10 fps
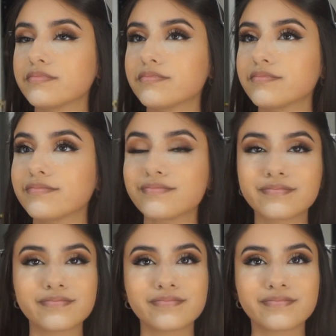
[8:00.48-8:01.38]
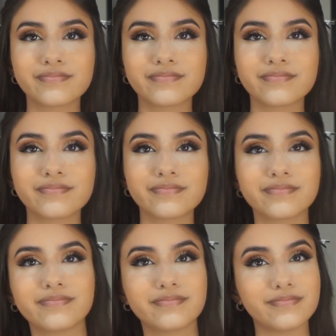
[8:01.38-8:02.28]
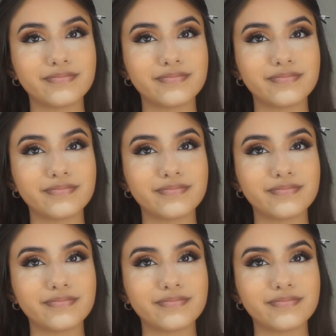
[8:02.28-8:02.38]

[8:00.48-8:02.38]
No one is speaking in this clip.